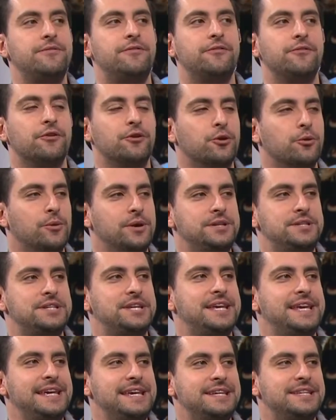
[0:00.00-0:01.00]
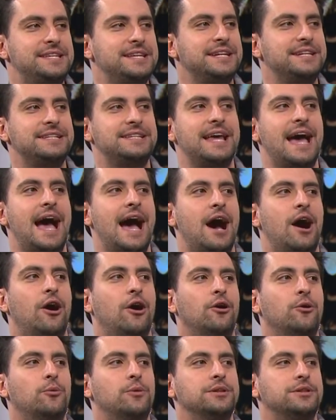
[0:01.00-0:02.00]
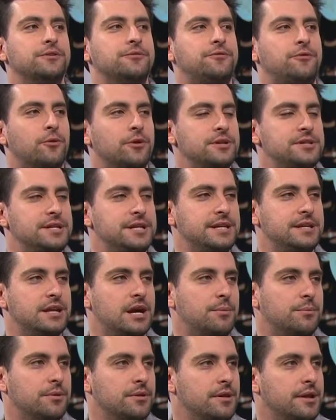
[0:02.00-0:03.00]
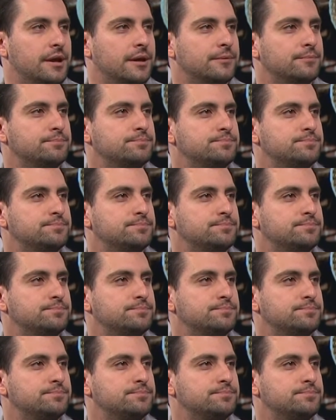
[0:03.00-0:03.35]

flirt with teasing down with the 14 number there?